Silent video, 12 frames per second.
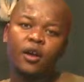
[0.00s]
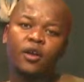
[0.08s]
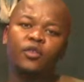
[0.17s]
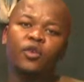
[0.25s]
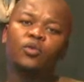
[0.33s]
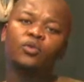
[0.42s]

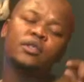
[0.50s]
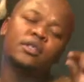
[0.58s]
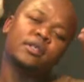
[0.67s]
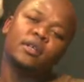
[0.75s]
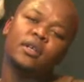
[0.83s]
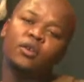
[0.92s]

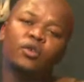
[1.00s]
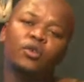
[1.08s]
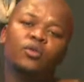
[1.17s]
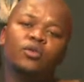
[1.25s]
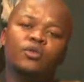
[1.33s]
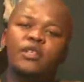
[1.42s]
those, you
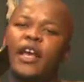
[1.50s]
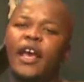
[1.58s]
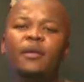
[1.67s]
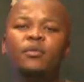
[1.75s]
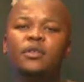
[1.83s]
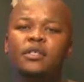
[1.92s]
know, those
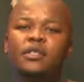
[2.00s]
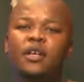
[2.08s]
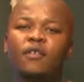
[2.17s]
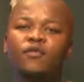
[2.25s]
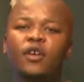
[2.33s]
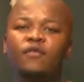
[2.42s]
cables and
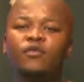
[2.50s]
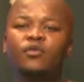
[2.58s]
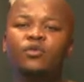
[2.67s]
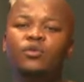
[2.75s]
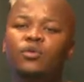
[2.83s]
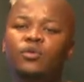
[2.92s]
stuff, you have
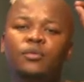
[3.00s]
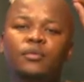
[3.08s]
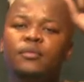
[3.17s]
to